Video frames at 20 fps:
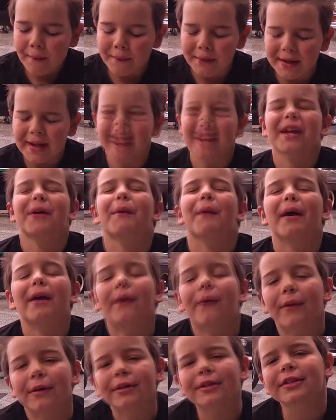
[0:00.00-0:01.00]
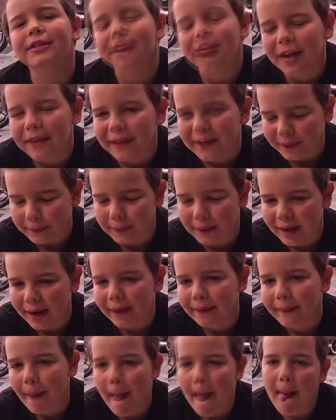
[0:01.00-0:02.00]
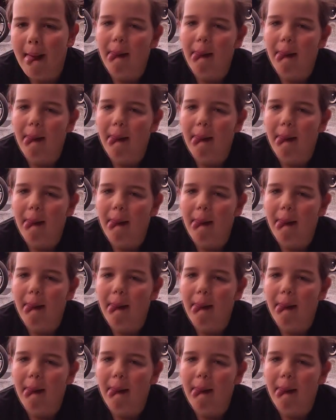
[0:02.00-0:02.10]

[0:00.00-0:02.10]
We're getting quite close. I think we can.